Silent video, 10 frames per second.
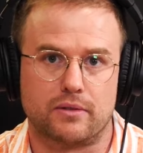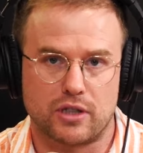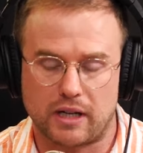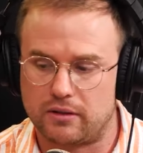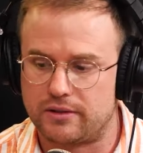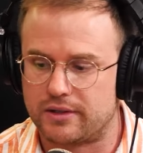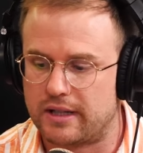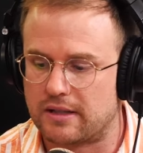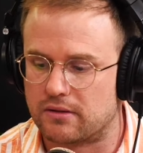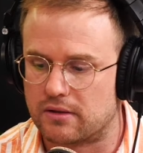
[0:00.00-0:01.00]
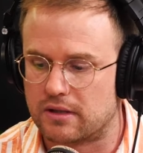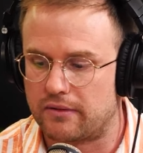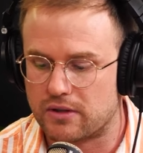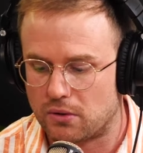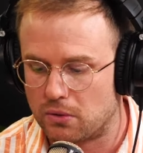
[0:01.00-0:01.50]
or checklists and that sort of
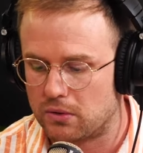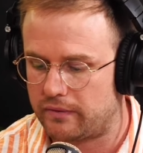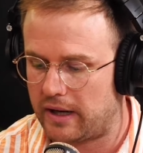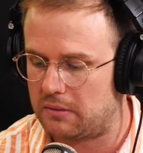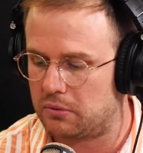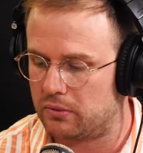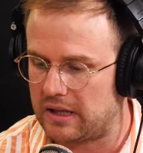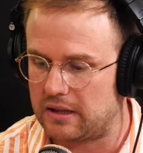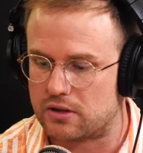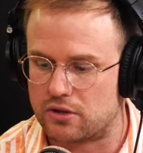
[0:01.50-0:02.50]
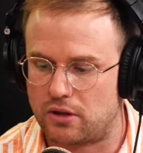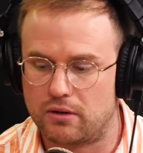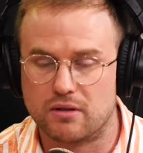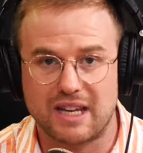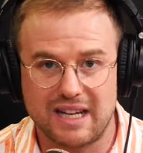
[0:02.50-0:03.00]
stuff. It's all available in the show
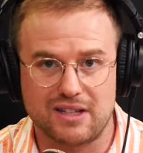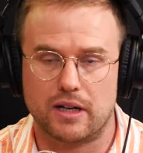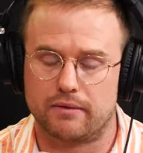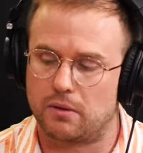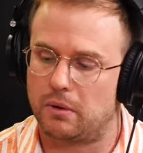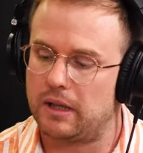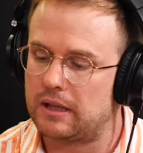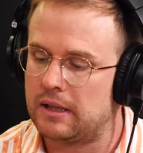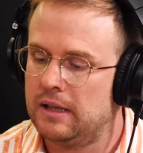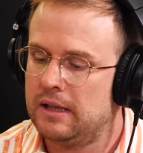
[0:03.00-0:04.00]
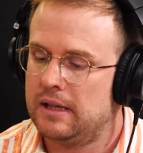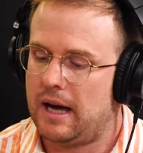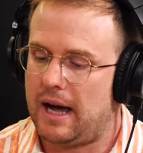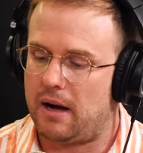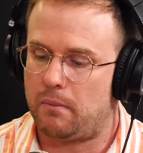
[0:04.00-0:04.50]
notes each and every week.
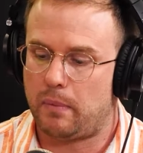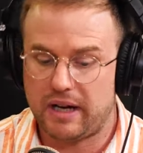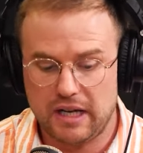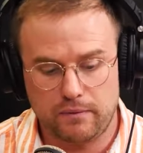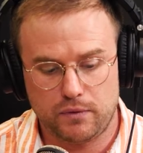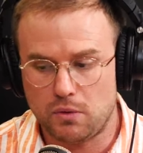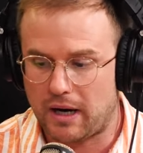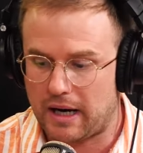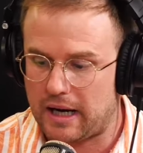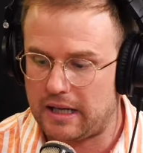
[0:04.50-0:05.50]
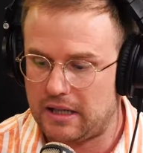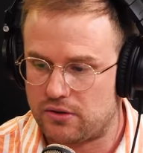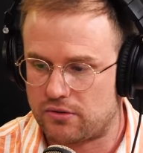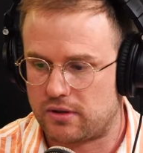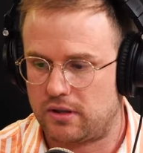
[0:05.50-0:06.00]
Uh, but if you are
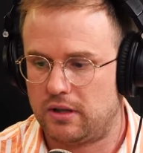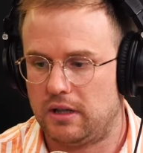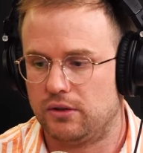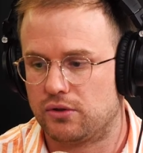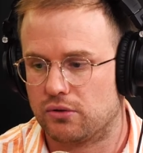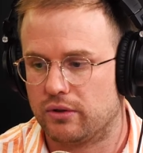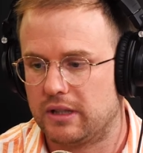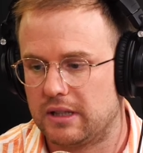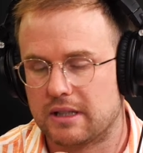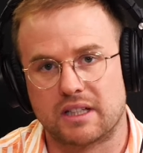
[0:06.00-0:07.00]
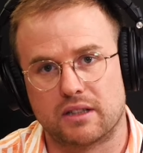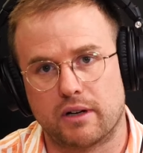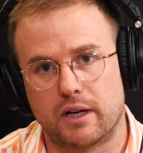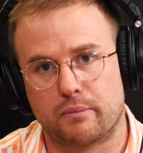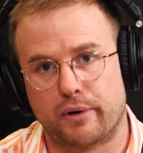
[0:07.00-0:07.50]
interested in joining the
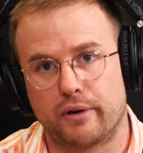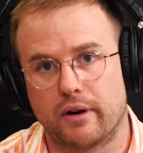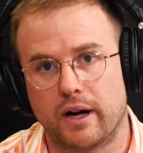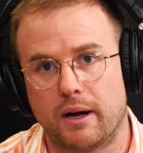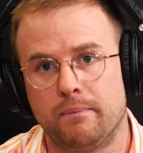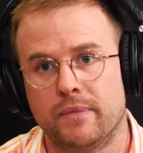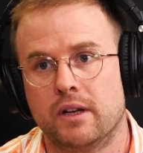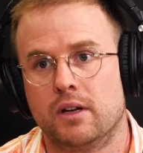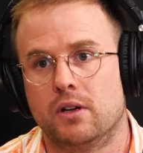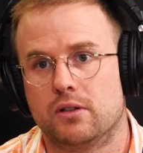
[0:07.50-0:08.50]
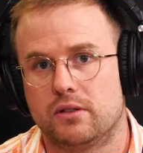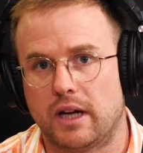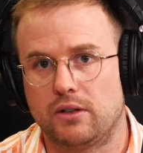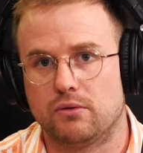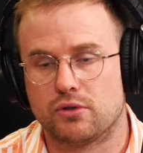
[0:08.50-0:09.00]
Accelerator program,
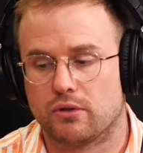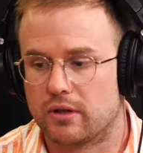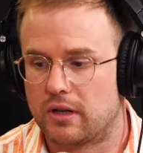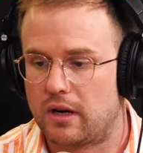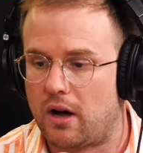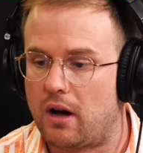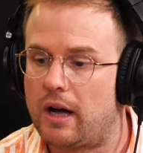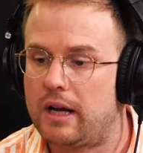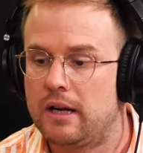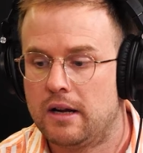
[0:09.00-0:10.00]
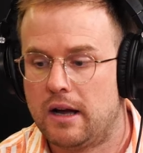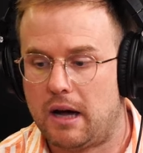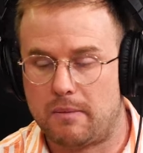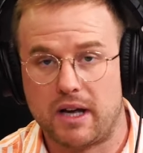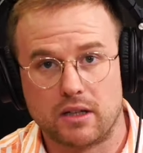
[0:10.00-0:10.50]
Daniel, Jordan, and I
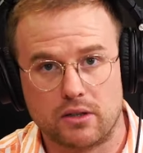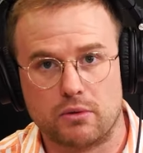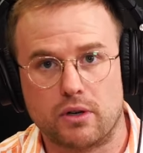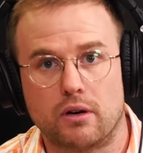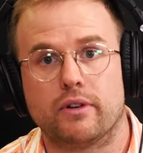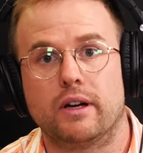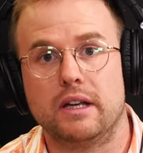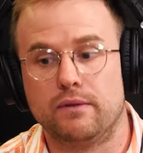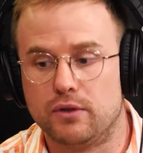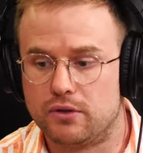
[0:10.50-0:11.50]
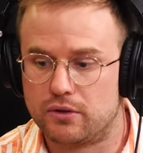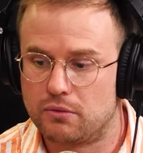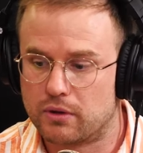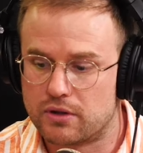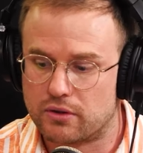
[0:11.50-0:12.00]
are making you an offer. If you
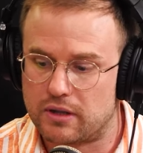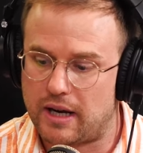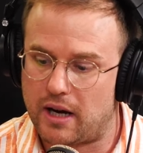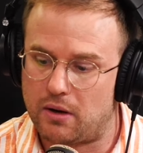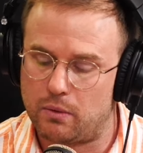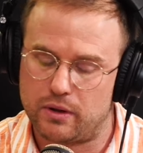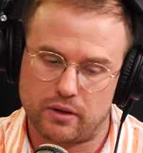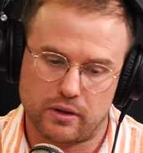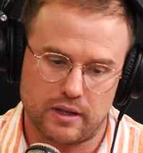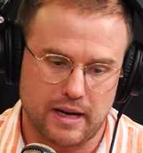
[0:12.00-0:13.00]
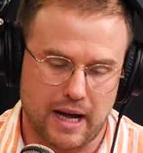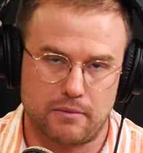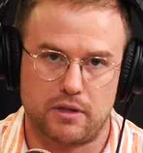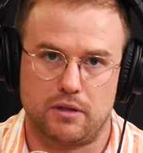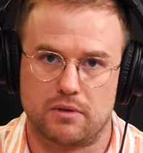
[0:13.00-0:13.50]
do want to join now, we're not going to
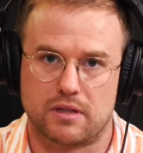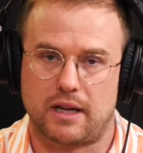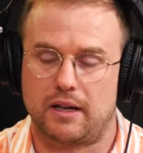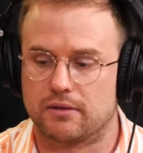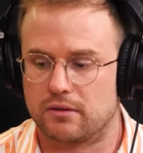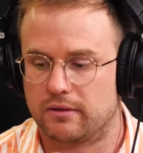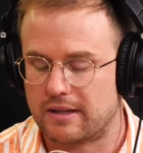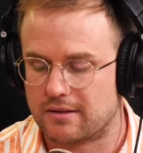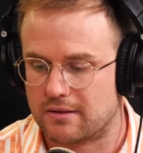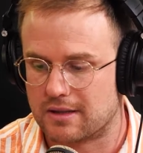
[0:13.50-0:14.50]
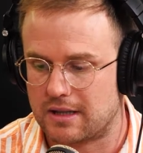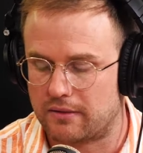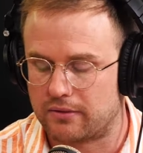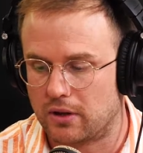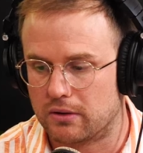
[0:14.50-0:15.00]
hammer you with sales and all that sort of
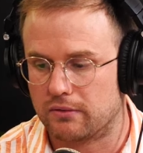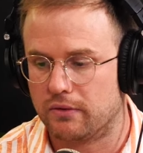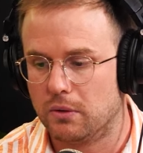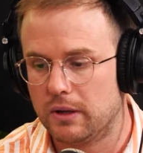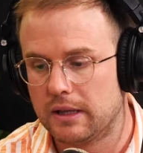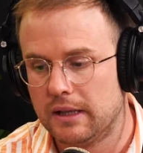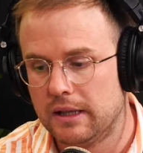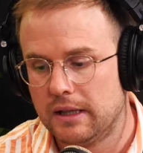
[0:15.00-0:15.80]
stuff going forward.